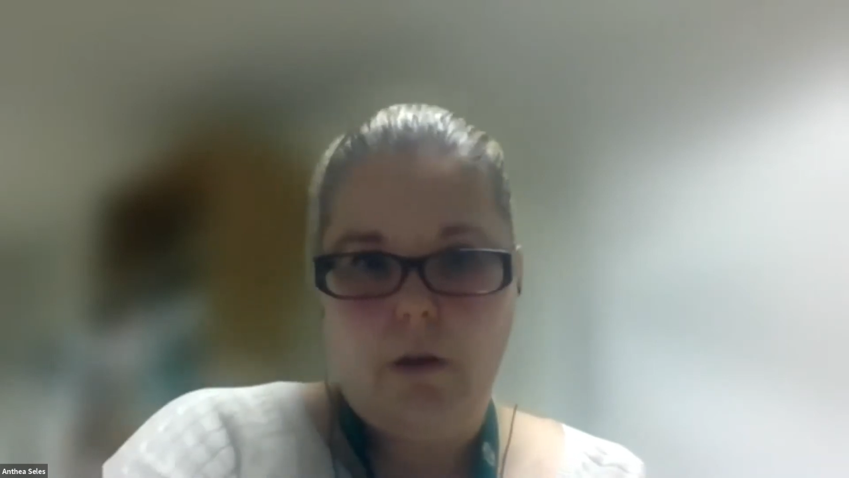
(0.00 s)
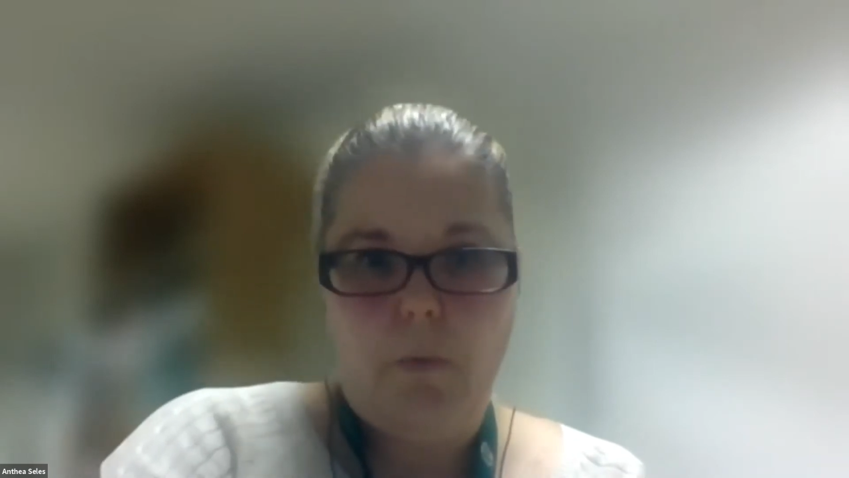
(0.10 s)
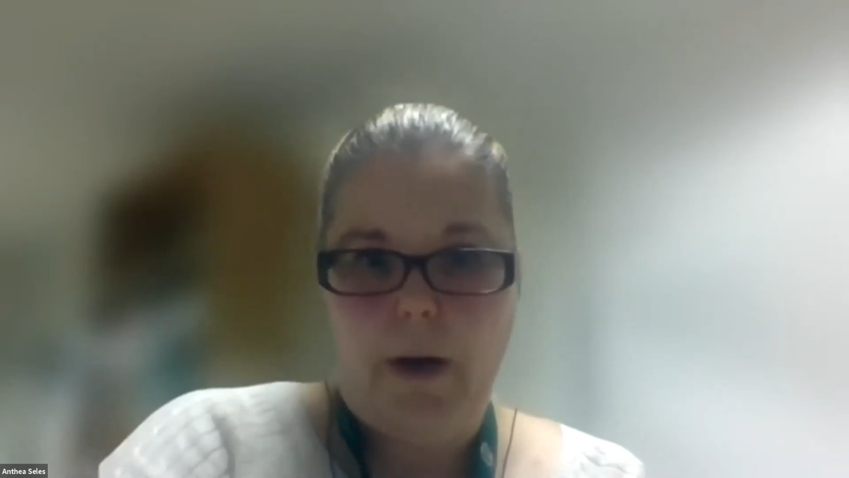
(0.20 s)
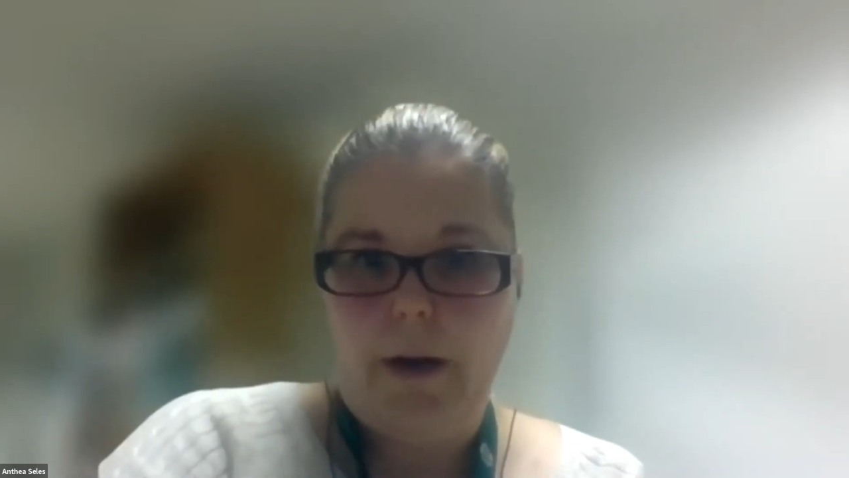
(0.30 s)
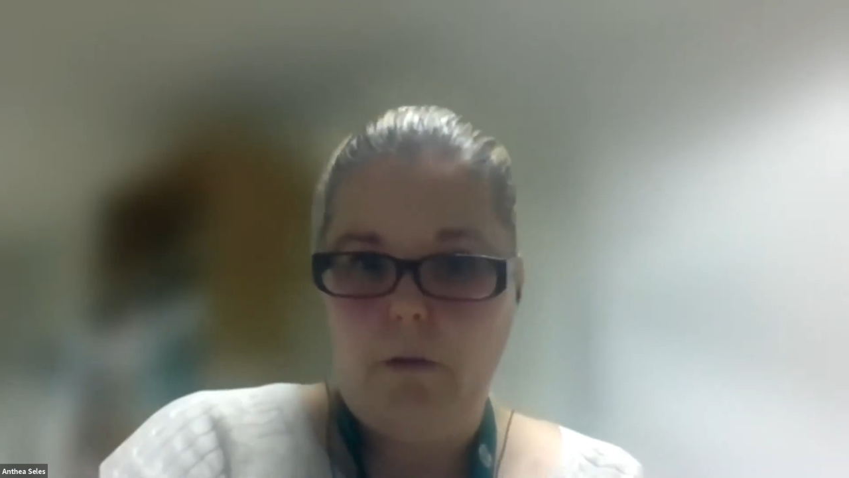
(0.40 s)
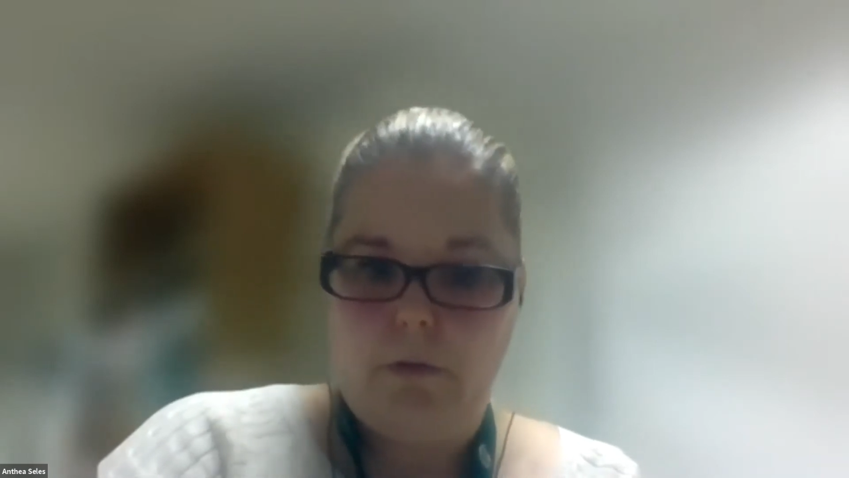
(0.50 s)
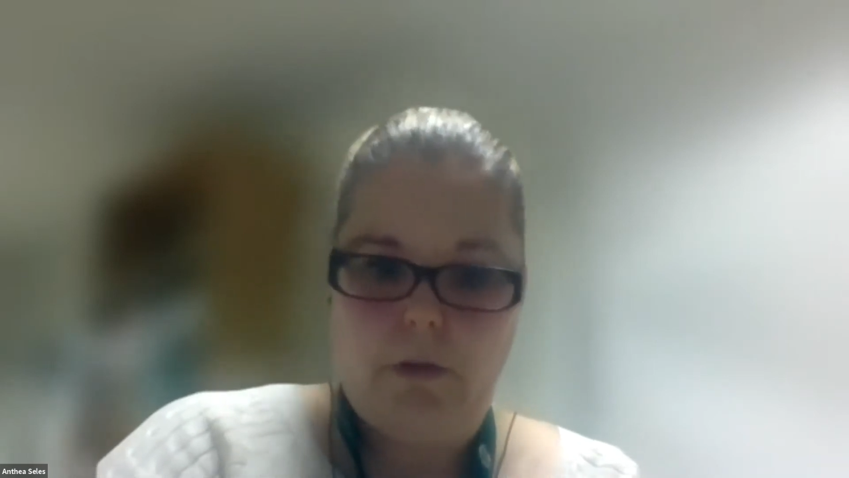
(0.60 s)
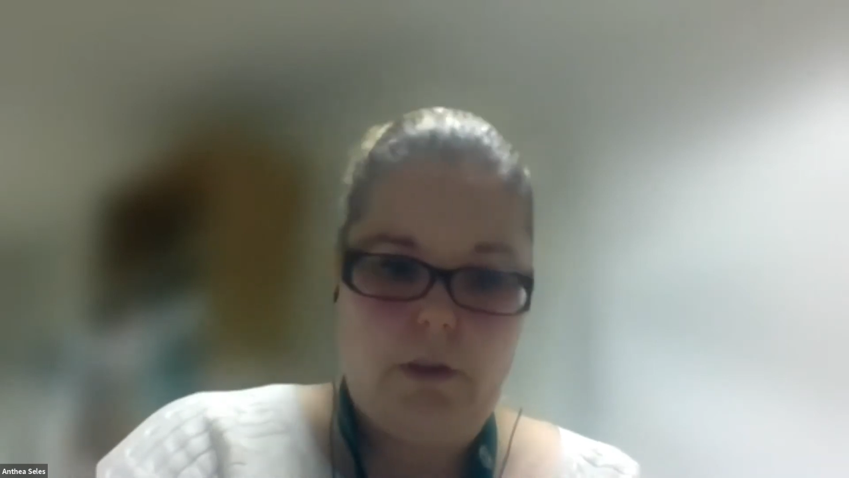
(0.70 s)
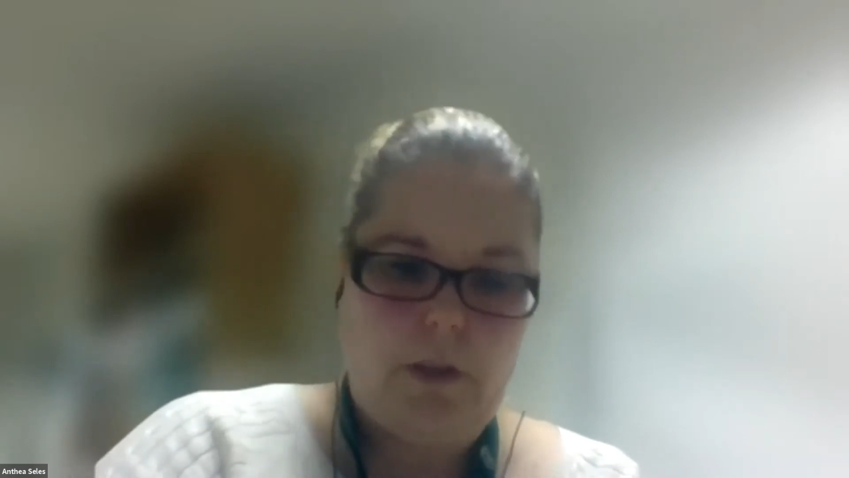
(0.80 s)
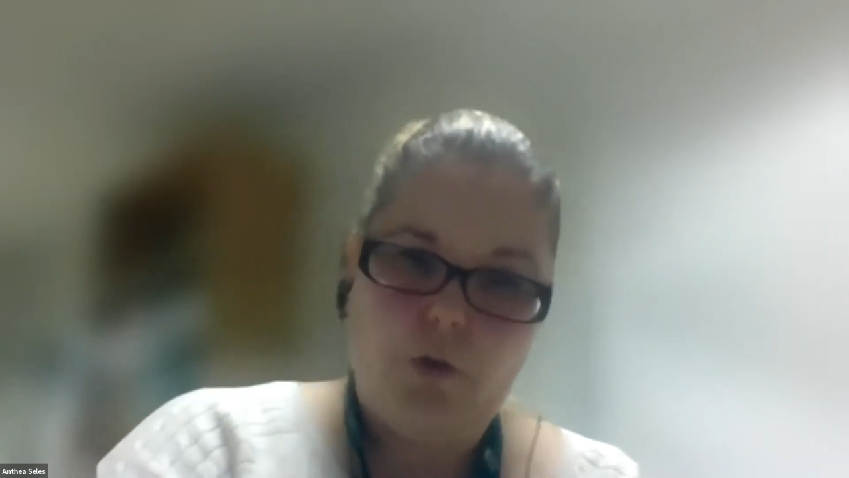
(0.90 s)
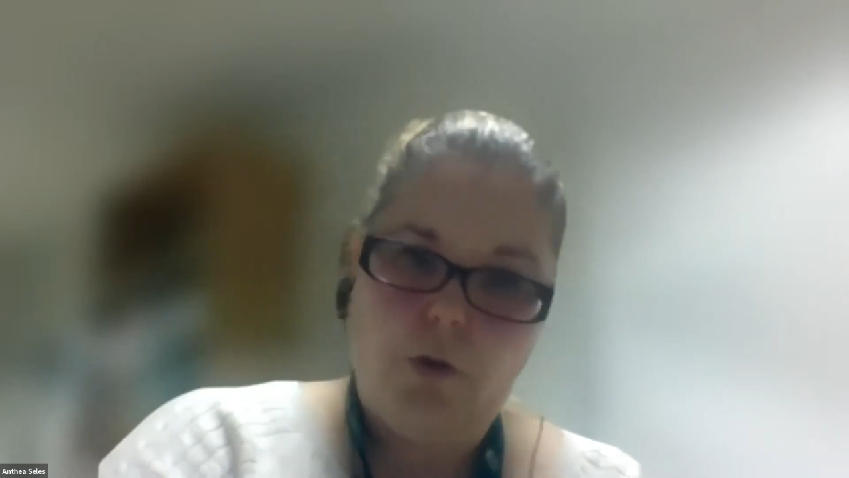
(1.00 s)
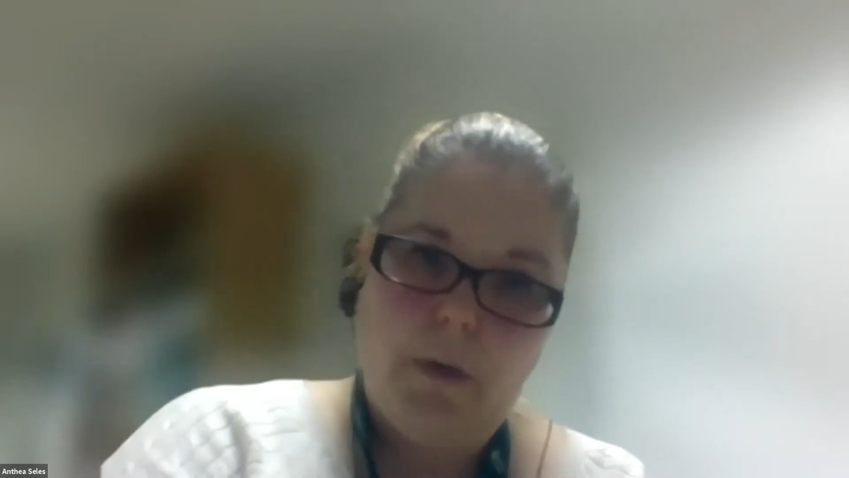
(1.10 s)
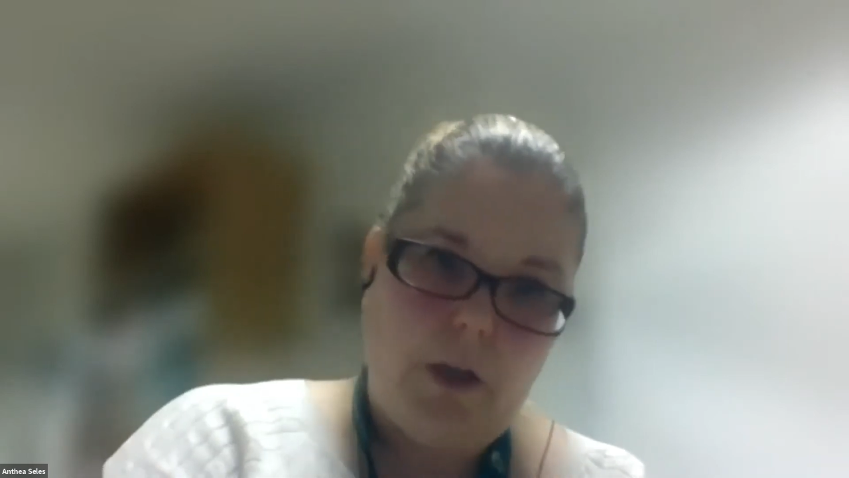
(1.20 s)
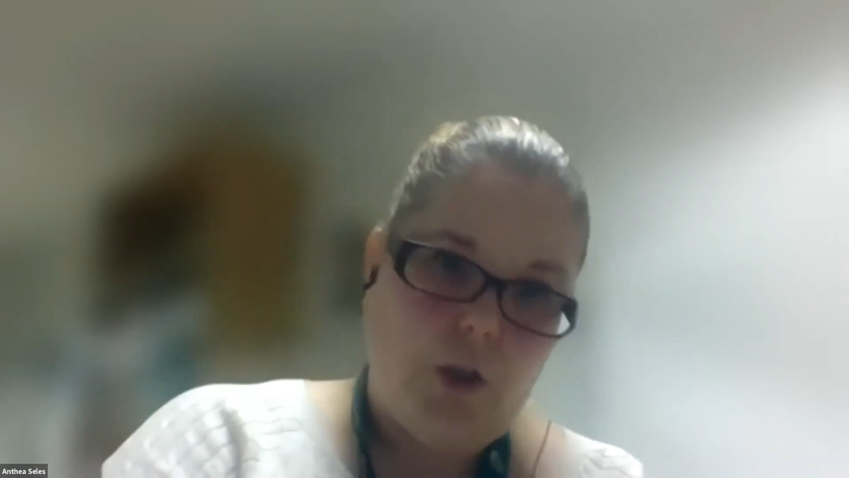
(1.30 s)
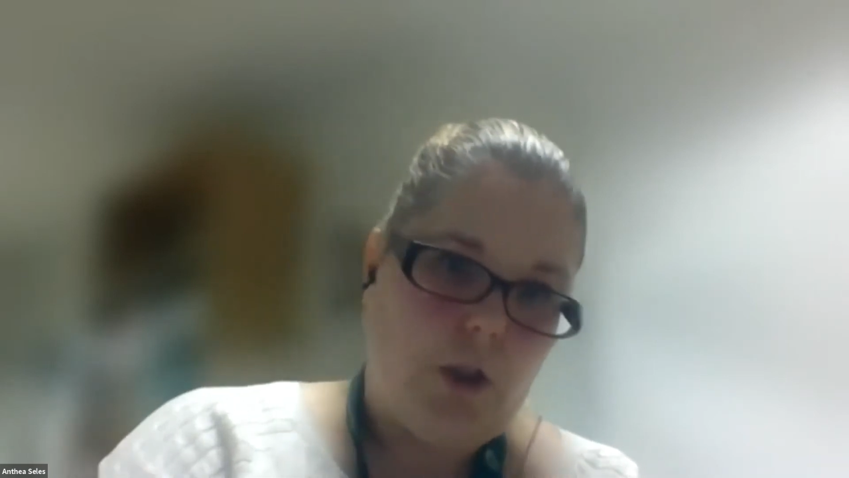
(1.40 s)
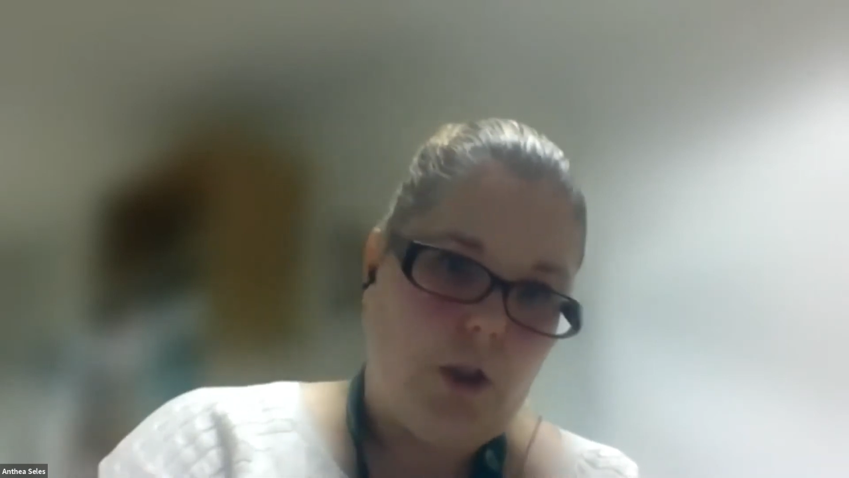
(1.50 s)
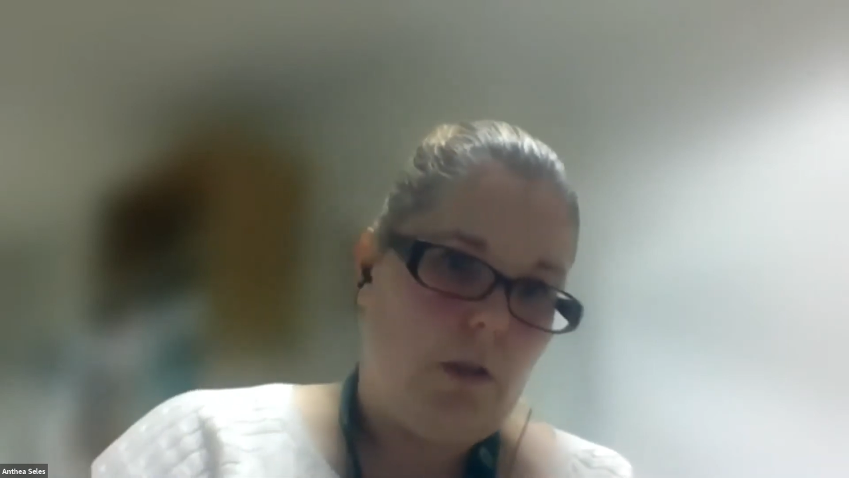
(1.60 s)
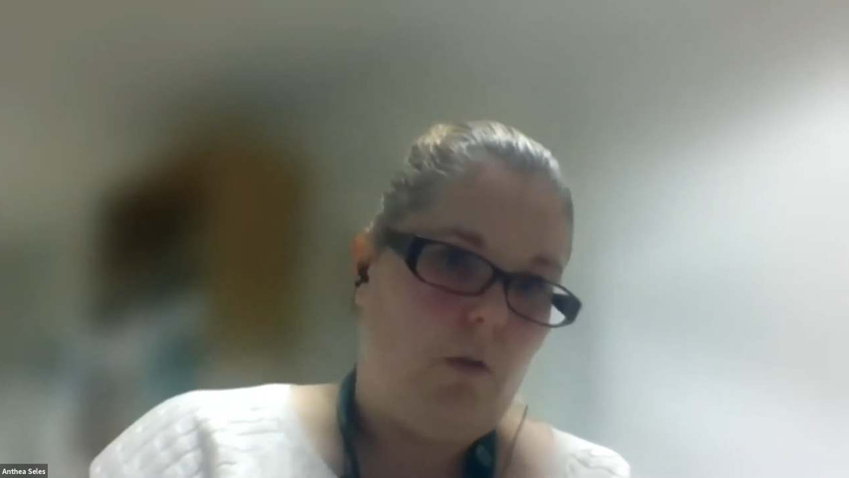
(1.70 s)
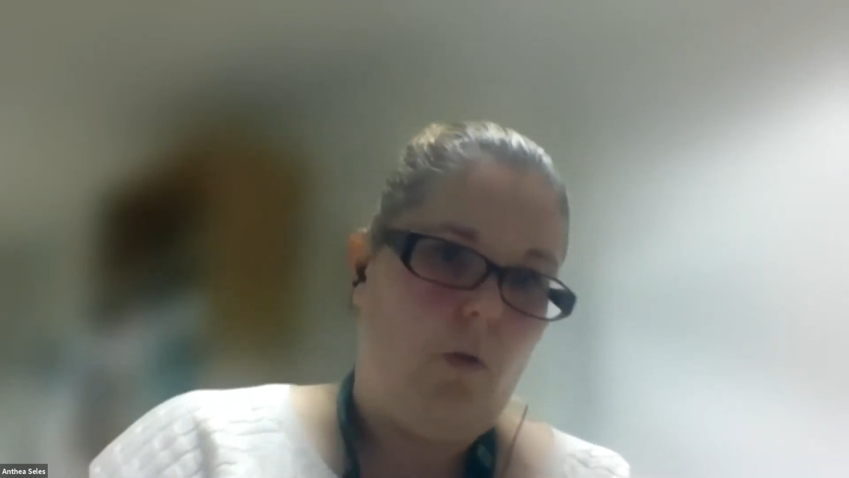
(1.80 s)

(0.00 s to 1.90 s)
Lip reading: around discrimination